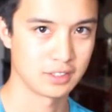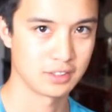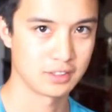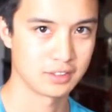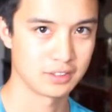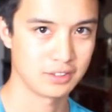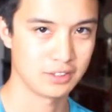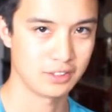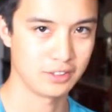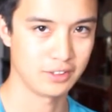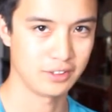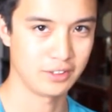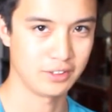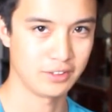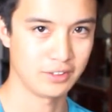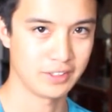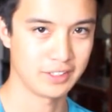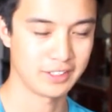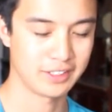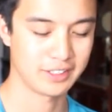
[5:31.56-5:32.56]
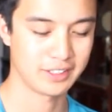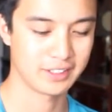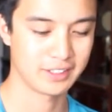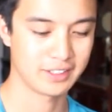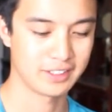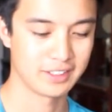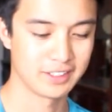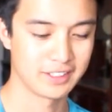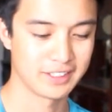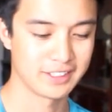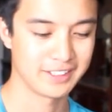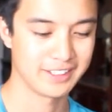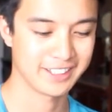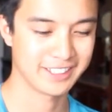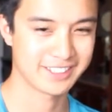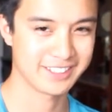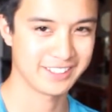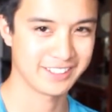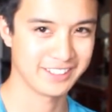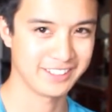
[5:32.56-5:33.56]
So
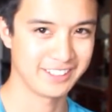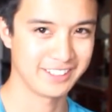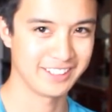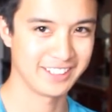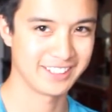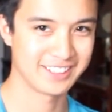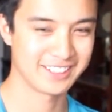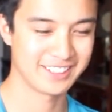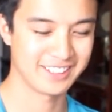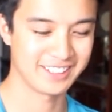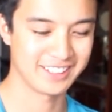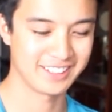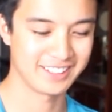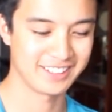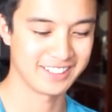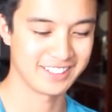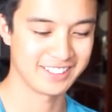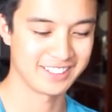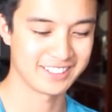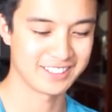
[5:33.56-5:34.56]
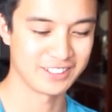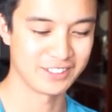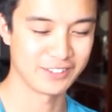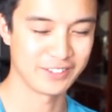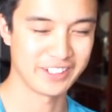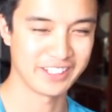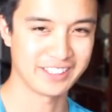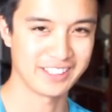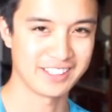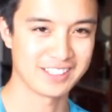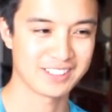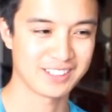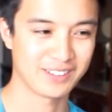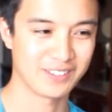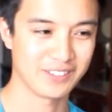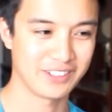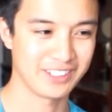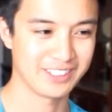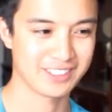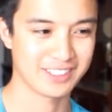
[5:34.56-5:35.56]
next thing on the list is the weekly
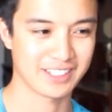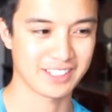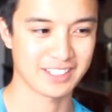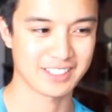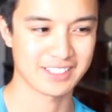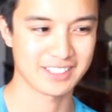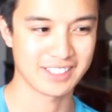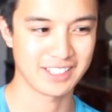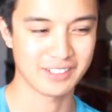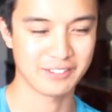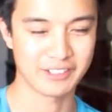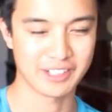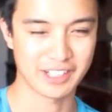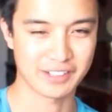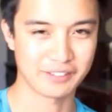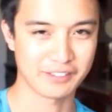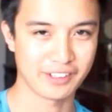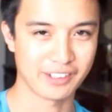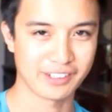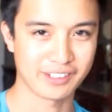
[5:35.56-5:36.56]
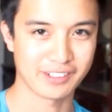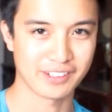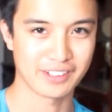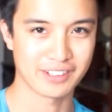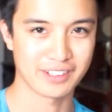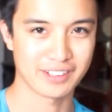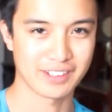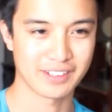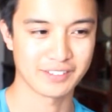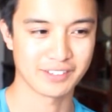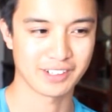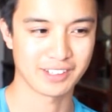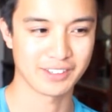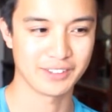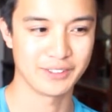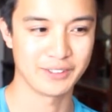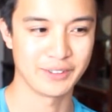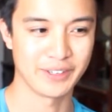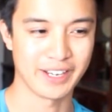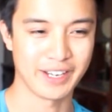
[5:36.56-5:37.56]
summaries. Like I said, I have gone
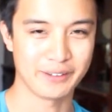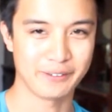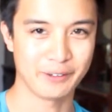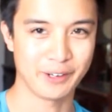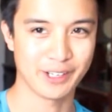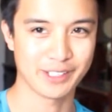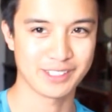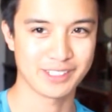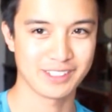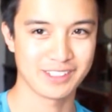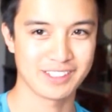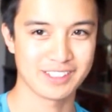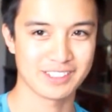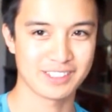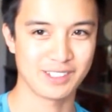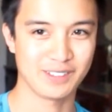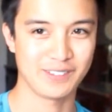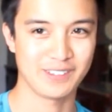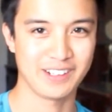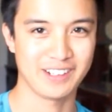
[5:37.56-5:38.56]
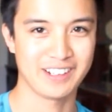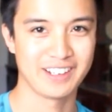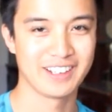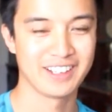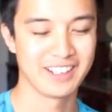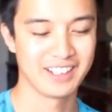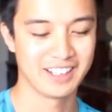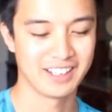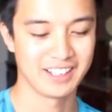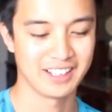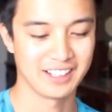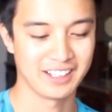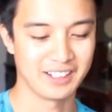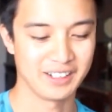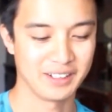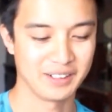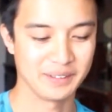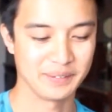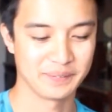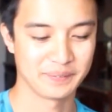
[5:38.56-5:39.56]
through 8 weeks in this summer.
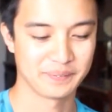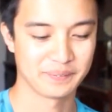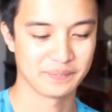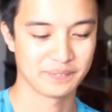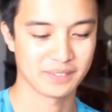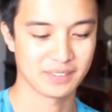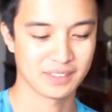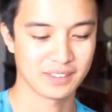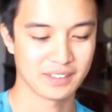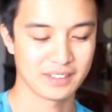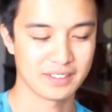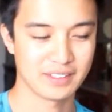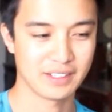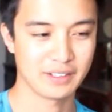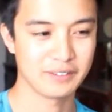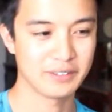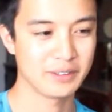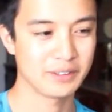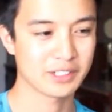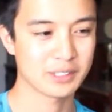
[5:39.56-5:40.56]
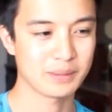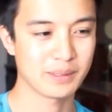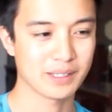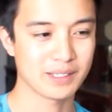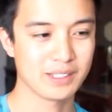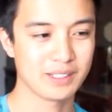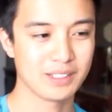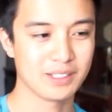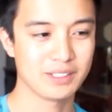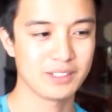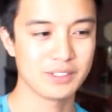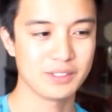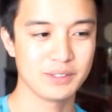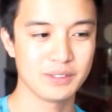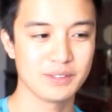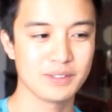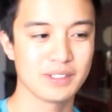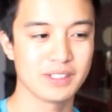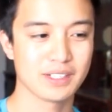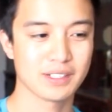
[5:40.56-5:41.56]
And we were expected to
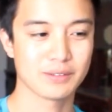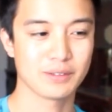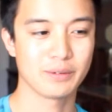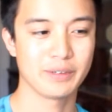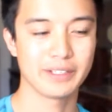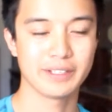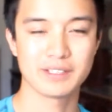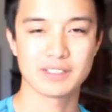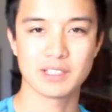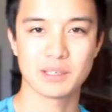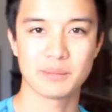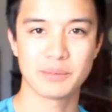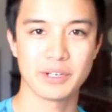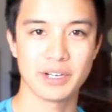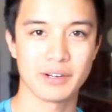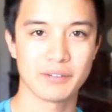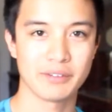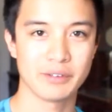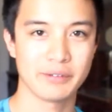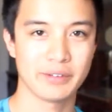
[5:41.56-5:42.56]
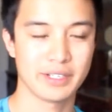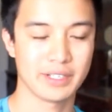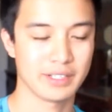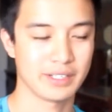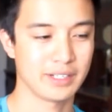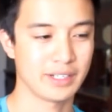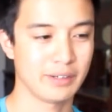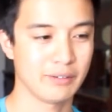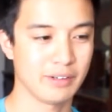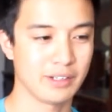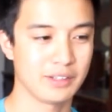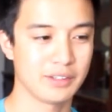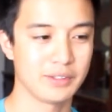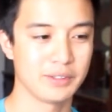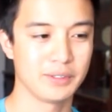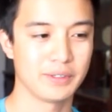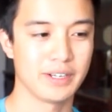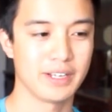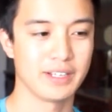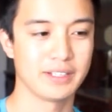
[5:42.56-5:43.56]
do a weekly summary every week, and I went
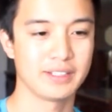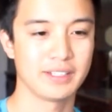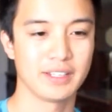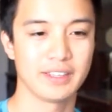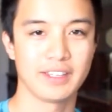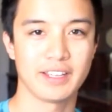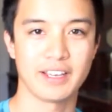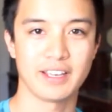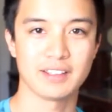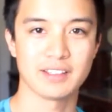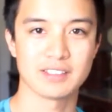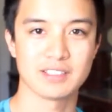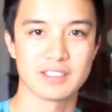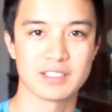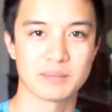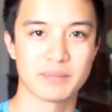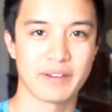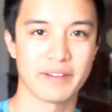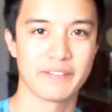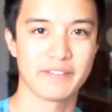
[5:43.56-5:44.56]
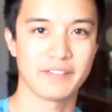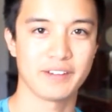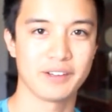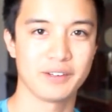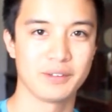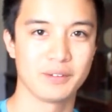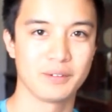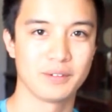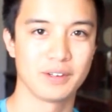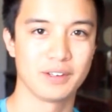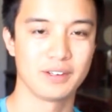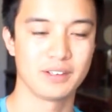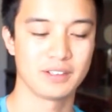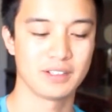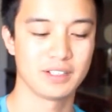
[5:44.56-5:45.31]
through and did that. This is my final one.